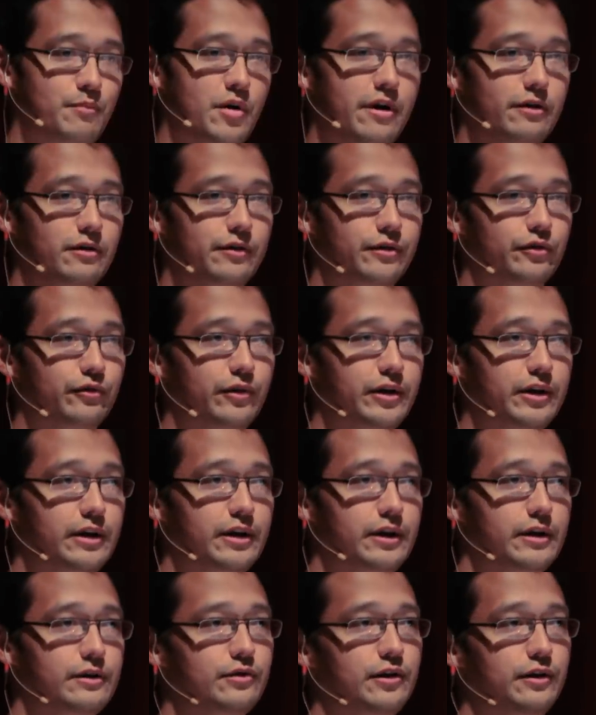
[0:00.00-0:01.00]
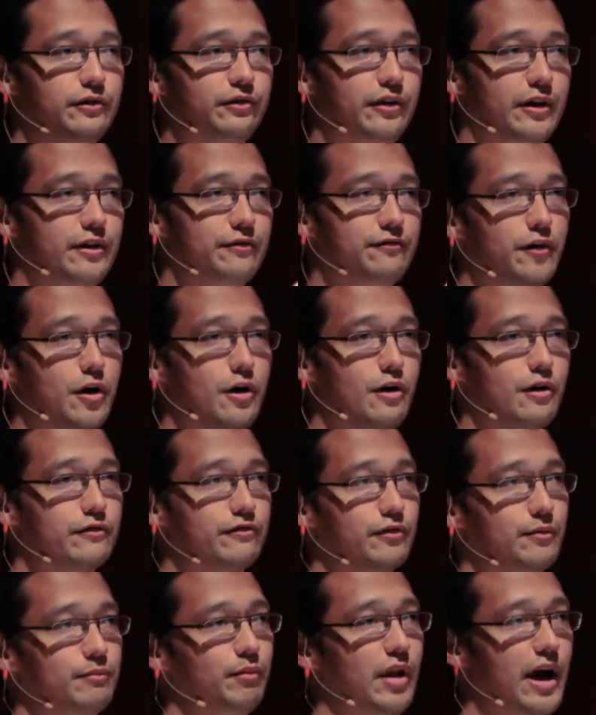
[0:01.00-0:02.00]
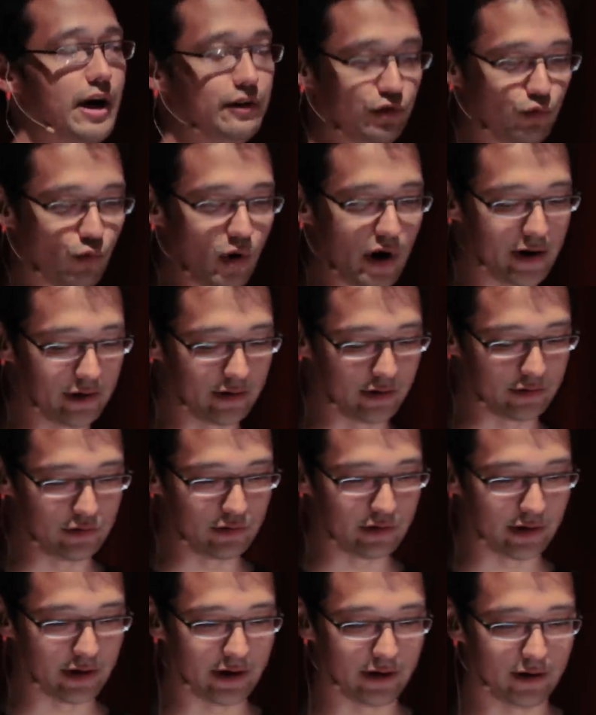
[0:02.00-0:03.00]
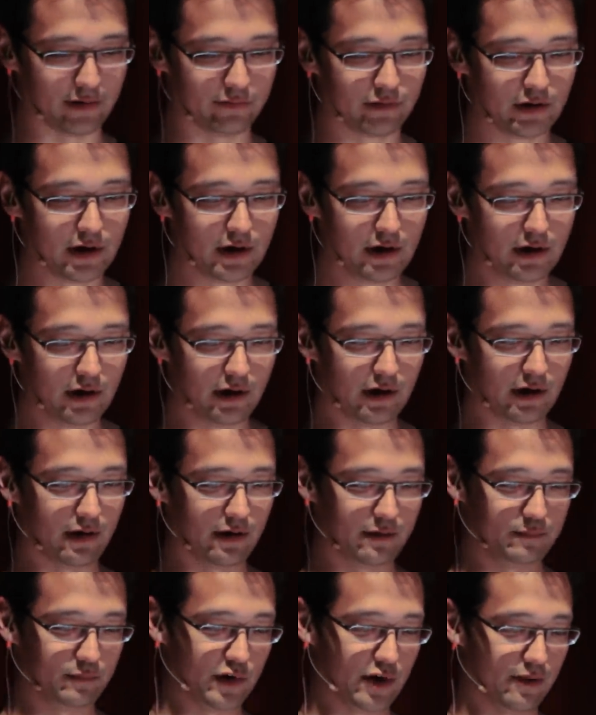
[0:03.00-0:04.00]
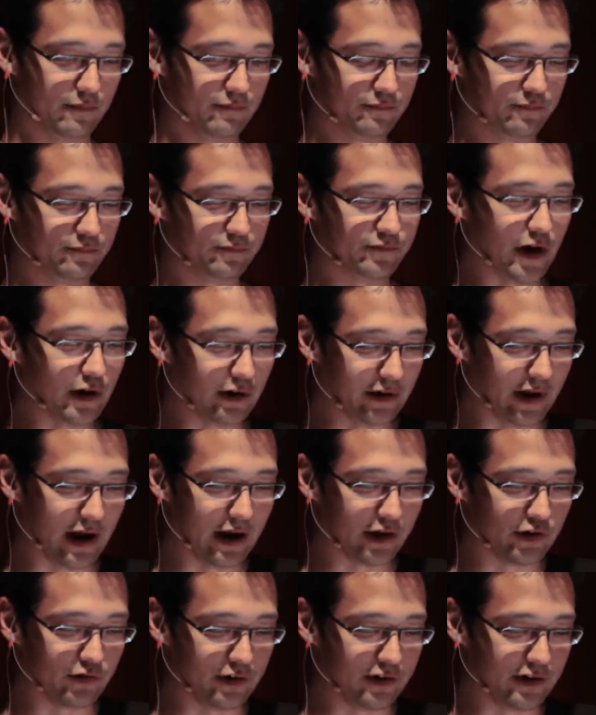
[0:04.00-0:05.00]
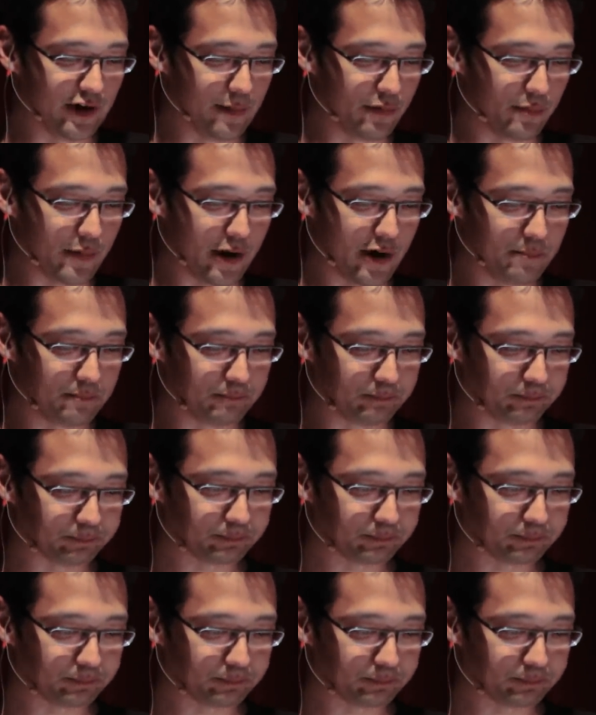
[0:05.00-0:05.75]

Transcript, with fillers: the model in 3D, you just set a fog from black to white and you could have uh, a fairly accurate depth map.